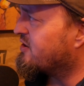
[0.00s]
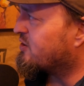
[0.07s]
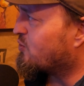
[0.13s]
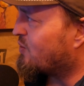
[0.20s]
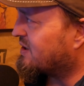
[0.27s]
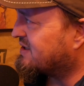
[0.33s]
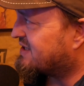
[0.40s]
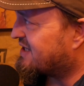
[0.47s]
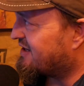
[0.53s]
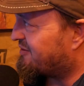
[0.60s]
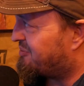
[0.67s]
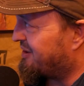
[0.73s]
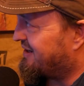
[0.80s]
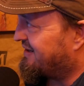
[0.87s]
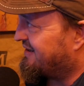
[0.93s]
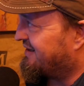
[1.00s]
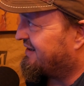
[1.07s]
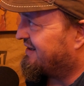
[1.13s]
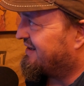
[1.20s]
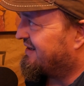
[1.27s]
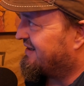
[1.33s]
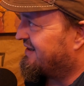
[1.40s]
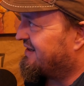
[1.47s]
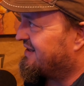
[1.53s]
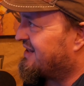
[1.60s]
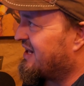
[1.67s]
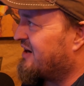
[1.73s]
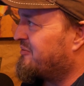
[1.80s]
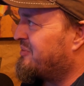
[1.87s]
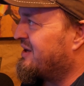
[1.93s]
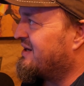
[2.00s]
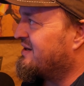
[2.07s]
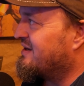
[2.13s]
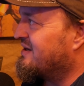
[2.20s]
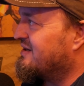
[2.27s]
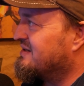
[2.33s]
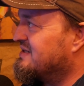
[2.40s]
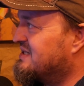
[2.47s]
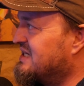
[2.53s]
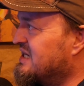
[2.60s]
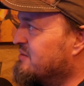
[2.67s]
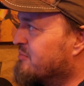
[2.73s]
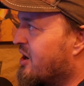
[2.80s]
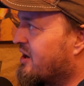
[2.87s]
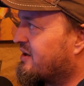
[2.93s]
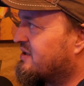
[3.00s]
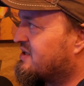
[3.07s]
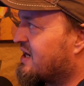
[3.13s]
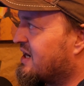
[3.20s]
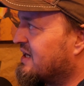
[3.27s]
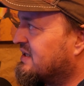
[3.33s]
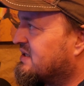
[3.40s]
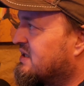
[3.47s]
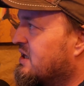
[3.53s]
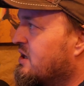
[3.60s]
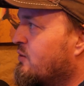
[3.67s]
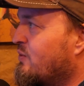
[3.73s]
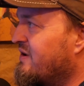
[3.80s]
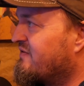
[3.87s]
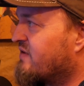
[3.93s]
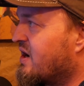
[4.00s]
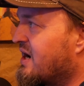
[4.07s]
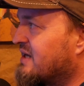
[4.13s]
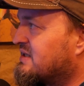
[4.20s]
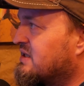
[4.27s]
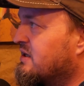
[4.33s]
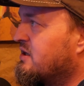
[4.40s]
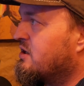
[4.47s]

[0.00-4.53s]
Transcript: ones that have been demonetized. We've got